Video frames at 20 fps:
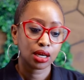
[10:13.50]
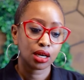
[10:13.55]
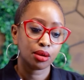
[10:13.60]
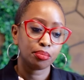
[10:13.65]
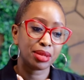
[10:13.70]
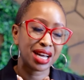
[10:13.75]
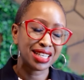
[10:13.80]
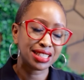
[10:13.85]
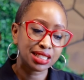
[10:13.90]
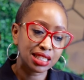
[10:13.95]

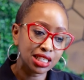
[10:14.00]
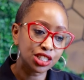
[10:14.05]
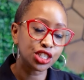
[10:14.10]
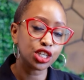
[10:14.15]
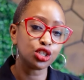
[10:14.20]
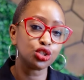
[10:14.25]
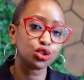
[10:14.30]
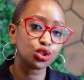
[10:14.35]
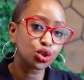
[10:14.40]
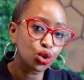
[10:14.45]
By
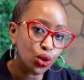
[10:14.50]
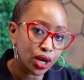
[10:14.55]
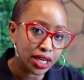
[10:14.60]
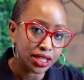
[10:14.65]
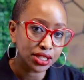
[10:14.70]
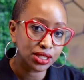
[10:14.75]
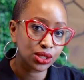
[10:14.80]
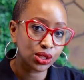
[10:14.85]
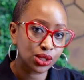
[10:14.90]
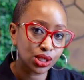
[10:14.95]
teaching
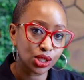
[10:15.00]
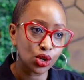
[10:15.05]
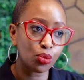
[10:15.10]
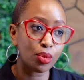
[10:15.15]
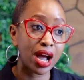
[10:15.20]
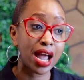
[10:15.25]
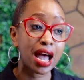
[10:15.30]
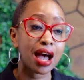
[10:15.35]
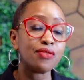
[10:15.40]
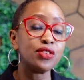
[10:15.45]
choice, or
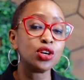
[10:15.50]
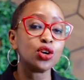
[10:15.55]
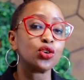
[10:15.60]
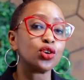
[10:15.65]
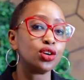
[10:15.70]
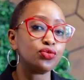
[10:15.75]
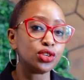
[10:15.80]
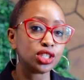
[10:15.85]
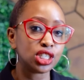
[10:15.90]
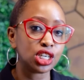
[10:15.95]
by having a
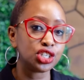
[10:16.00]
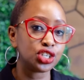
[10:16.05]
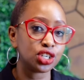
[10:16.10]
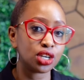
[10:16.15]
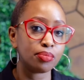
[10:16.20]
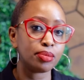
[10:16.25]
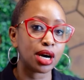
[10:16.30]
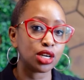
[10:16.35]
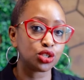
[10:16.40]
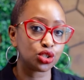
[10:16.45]
conversation
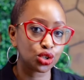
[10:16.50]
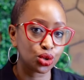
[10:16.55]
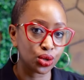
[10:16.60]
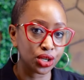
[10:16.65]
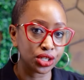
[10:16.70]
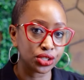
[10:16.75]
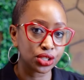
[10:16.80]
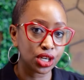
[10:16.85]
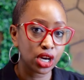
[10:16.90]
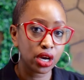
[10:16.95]
about
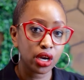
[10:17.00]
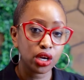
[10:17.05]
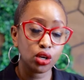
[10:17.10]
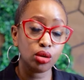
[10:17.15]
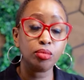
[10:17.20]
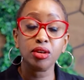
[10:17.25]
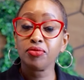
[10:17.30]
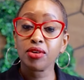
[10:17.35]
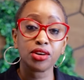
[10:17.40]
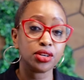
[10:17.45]
choice, you'd
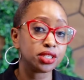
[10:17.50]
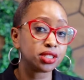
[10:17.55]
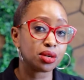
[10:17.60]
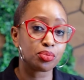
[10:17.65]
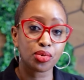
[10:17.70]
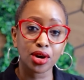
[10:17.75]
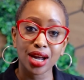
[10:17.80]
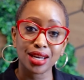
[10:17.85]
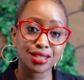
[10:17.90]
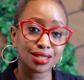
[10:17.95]
be very
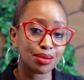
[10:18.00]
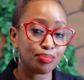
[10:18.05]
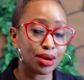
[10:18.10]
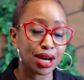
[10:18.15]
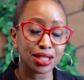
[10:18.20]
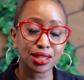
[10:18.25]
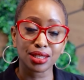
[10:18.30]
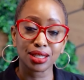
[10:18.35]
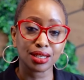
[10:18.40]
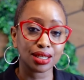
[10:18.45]
surprised
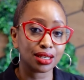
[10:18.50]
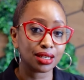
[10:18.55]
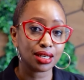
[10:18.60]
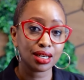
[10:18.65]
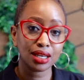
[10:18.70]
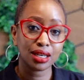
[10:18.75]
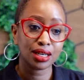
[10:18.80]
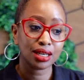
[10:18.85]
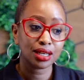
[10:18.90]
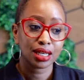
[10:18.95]
about
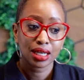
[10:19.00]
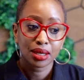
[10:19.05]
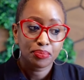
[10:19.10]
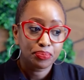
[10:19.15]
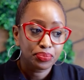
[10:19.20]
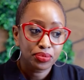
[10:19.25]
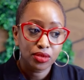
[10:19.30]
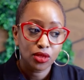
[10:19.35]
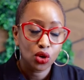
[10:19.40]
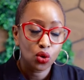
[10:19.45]

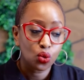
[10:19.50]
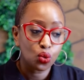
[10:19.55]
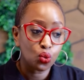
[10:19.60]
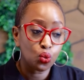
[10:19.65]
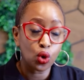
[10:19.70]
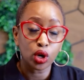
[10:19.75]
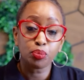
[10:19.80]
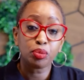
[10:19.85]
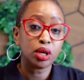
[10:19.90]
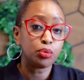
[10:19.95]

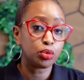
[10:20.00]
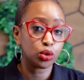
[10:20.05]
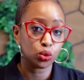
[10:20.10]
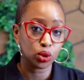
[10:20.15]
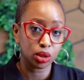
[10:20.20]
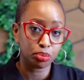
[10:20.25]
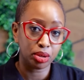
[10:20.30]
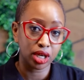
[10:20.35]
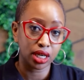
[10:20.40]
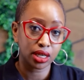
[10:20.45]
what people will
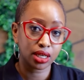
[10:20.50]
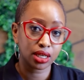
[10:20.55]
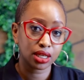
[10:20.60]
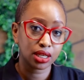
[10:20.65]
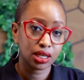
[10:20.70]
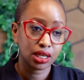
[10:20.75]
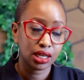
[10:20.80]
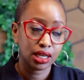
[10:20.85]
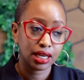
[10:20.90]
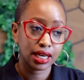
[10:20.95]
pick.
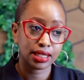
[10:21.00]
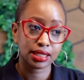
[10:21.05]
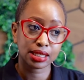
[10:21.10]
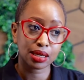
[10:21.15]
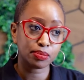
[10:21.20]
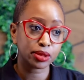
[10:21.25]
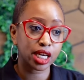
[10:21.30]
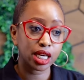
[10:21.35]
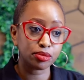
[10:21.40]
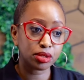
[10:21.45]
And
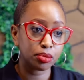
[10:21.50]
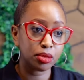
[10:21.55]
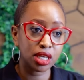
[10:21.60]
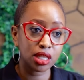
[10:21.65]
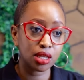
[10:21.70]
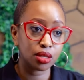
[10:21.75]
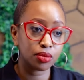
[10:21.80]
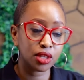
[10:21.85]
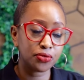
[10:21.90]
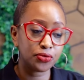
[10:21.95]
sometimes
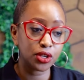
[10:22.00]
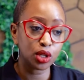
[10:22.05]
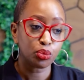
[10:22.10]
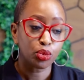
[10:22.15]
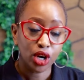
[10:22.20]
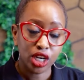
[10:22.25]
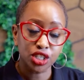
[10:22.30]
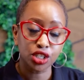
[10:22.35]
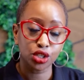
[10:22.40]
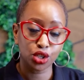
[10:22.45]
maybe they feel
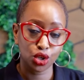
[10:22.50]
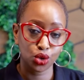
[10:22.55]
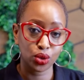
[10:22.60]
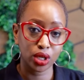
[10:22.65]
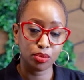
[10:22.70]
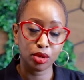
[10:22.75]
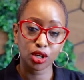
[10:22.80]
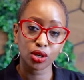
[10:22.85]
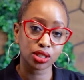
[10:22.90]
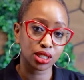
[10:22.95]
pressure to do it
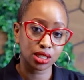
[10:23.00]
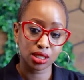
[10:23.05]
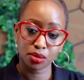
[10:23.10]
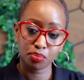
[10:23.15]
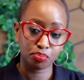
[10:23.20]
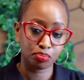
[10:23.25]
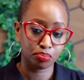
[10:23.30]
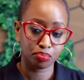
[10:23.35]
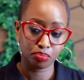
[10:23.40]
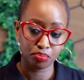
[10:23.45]
because it's
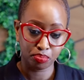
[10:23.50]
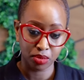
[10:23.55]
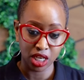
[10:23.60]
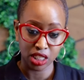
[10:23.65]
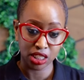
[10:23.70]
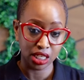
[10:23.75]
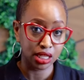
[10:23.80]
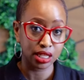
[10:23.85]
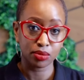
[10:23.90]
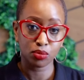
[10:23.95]

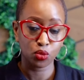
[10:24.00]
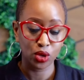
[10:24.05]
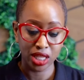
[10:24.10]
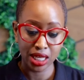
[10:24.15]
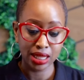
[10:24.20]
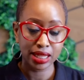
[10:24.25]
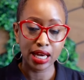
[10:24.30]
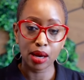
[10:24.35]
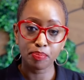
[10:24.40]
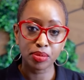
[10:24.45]

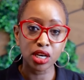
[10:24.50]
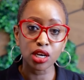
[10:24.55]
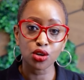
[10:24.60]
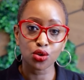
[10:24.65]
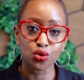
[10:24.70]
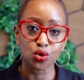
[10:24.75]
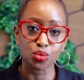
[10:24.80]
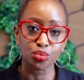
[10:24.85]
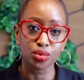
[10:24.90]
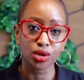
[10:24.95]
within their peer
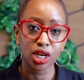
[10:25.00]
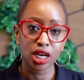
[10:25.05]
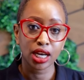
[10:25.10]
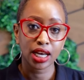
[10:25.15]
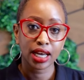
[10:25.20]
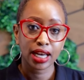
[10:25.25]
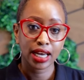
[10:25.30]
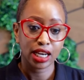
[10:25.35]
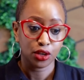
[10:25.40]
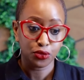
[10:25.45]
group.
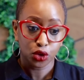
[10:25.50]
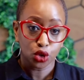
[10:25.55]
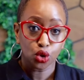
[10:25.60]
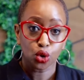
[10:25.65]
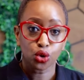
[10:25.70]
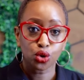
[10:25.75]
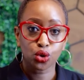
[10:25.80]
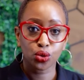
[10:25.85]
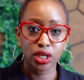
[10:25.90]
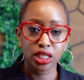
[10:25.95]
And if you
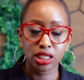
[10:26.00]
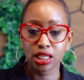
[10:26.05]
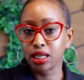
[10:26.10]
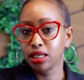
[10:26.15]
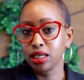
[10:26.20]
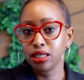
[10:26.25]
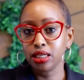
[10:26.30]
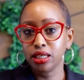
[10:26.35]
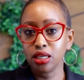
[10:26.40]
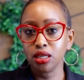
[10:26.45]
don't do it,
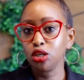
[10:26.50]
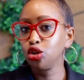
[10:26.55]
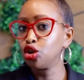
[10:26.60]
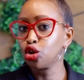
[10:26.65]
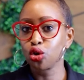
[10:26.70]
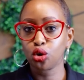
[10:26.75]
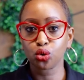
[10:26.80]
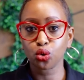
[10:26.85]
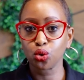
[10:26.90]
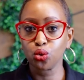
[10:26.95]
suddenly you're
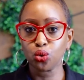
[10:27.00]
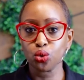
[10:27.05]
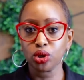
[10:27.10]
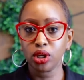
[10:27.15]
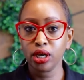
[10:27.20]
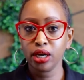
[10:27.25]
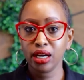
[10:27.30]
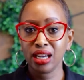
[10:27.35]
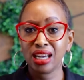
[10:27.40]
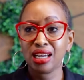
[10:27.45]
not cool.
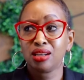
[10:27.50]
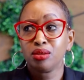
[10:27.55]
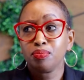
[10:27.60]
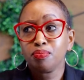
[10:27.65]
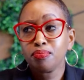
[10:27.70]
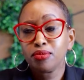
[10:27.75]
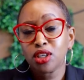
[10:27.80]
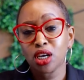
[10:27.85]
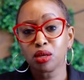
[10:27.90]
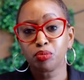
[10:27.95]
And
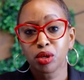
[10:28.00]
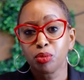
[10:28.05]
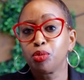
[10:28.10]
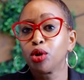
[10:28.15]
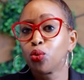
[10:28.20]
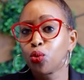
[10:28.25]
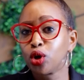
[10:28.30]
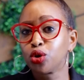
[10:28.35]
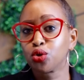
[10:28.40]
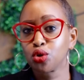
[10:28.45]
young people
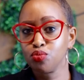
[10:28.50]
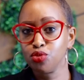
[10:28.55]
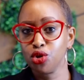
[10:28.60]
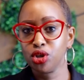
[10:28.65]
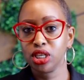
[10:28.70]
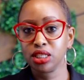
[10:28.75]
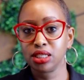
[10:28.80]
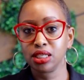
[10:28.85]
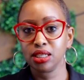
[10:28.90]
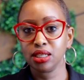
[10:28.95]
want
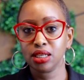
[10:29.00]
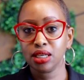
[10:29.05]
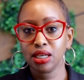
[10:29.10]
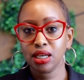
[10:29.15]
community.